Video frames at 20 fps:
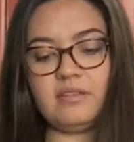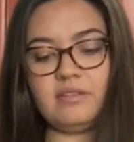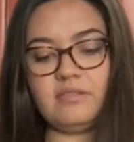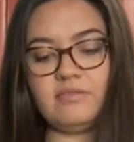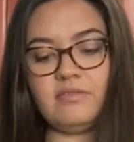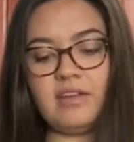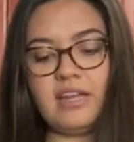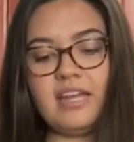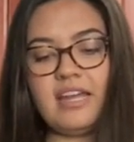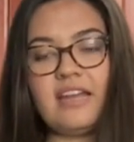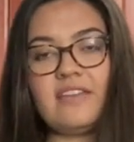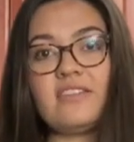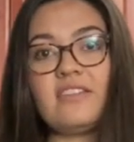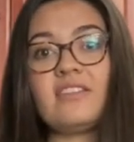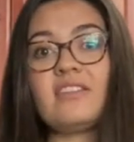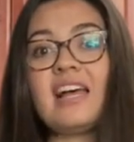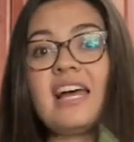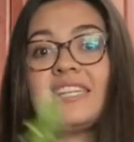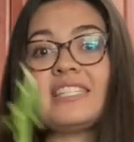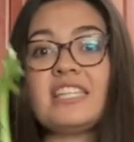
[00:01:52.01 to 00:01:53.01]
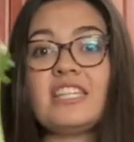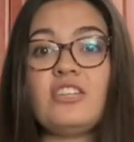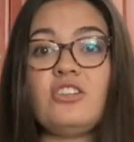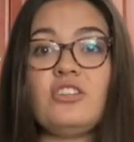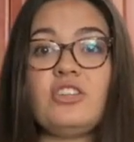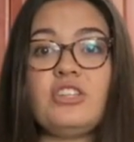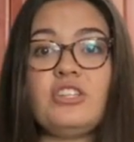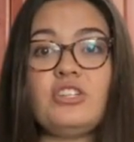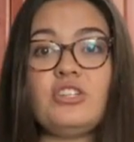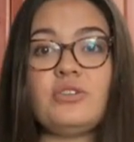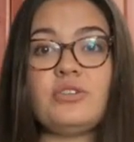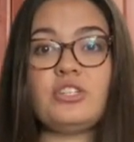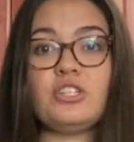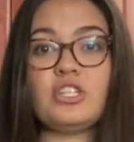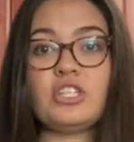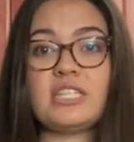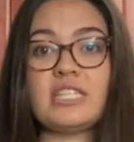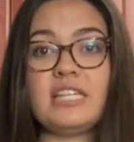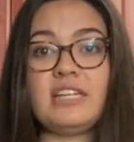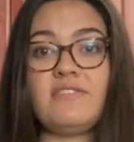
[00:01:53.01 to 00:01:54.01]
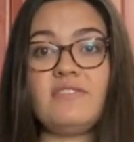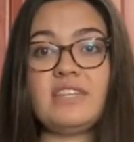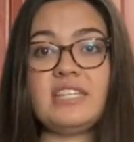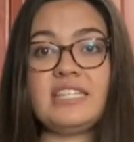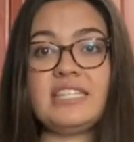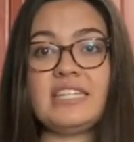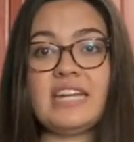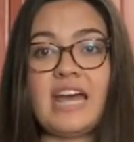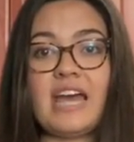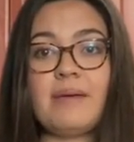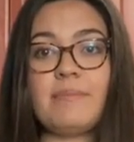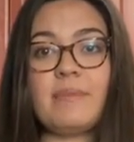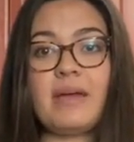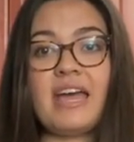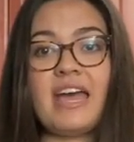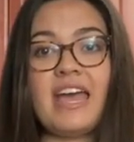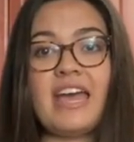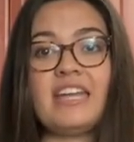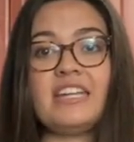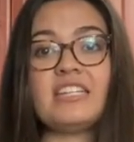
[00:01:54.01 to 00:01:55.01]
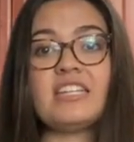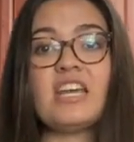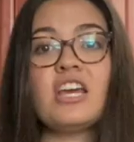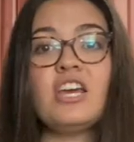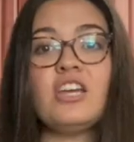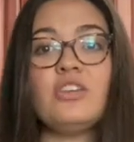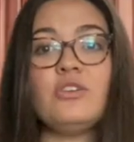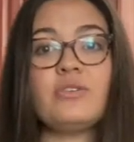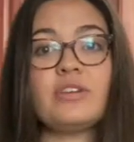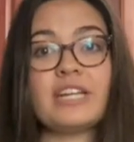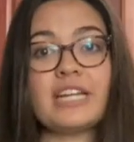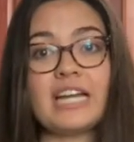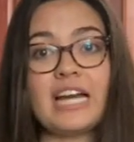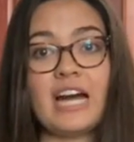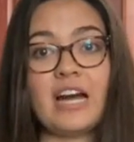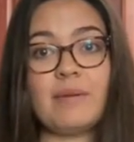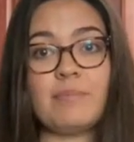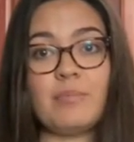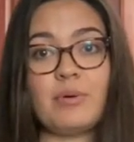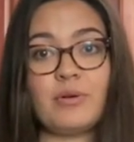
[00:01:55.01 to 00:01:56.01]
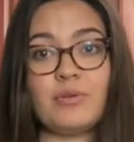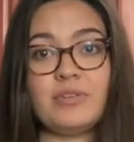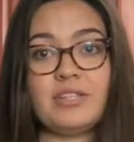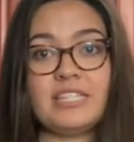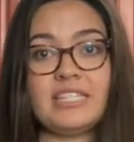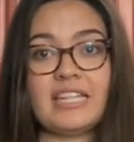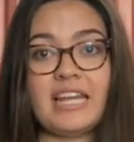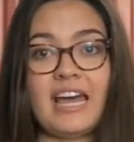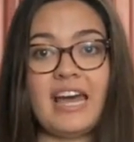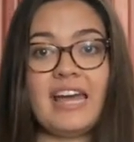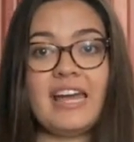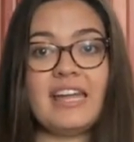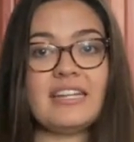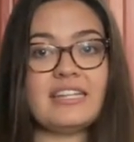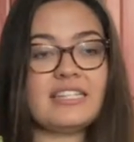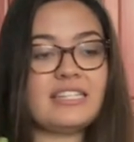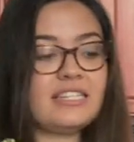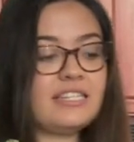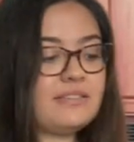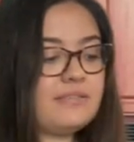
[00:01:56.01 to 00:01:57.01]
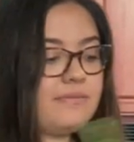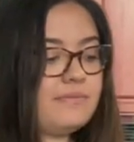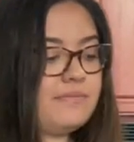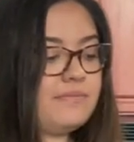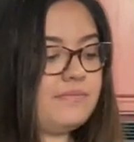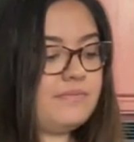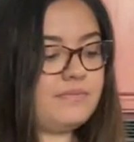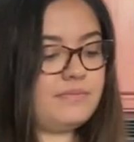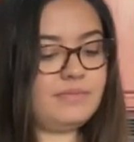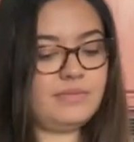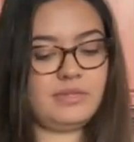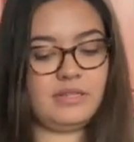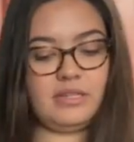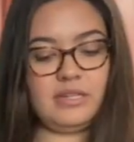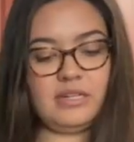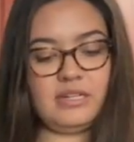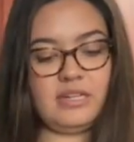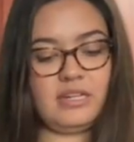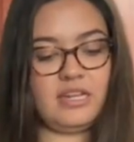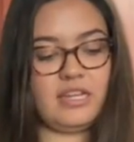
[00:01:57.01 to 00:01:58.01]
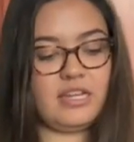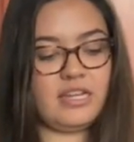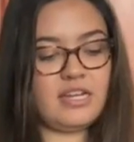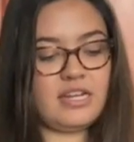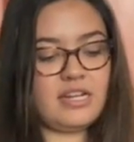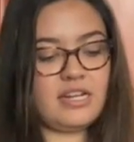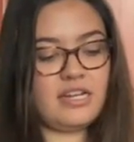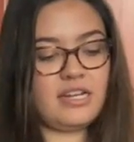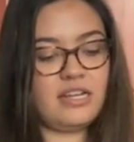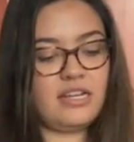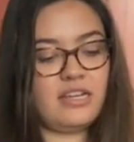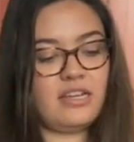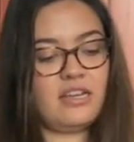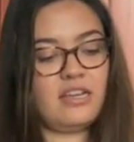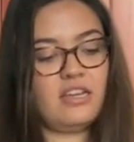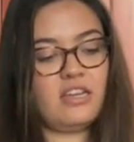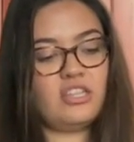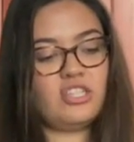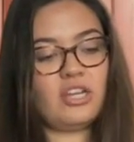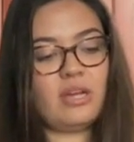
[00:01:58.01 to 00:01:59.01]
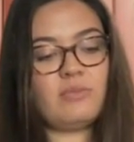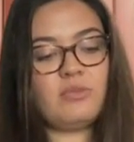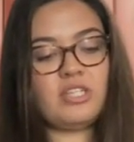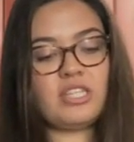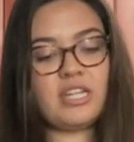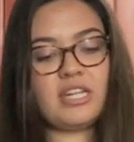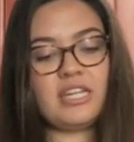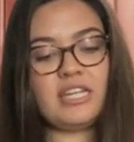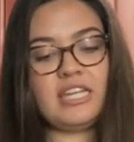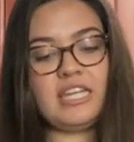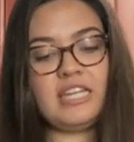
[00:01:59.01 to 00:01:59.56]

right? And then the last thing you do is you just leave the stem, and you can compost that here. So I'm just going to